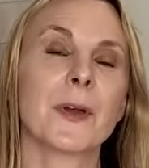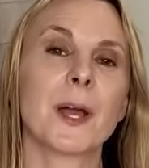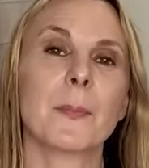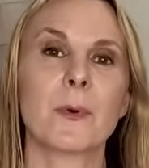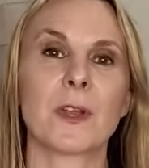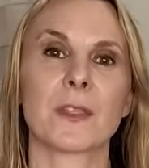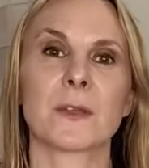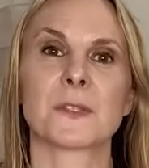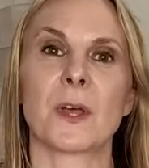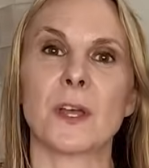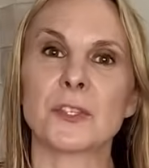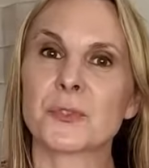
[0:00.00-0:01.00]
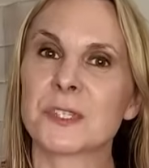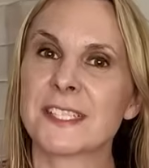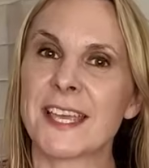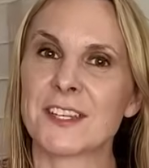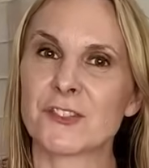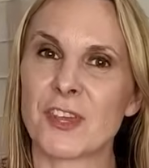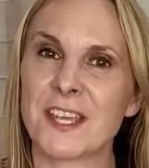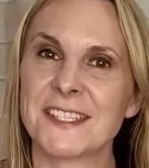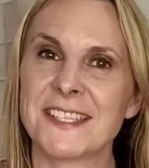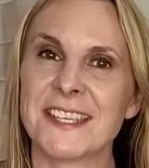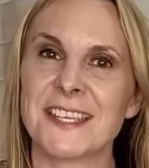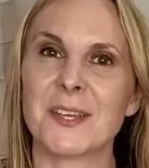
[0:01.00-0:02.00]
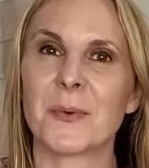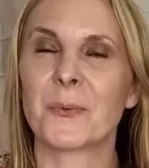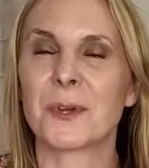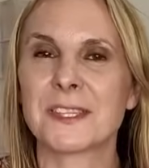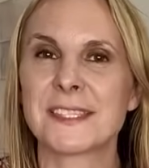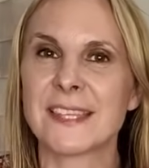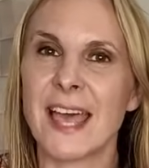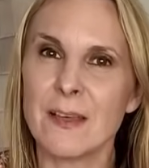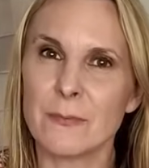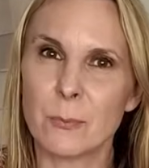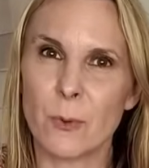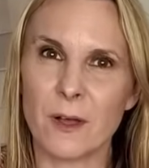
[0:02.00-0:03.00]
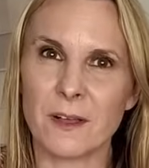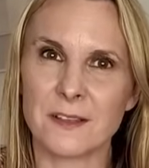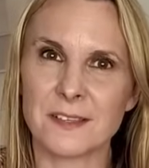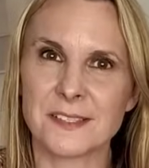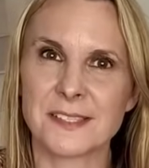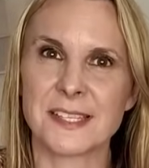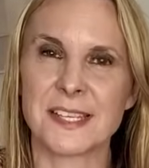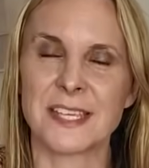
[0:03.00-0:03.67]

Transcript: put up one of those ultra trendy wood slat walls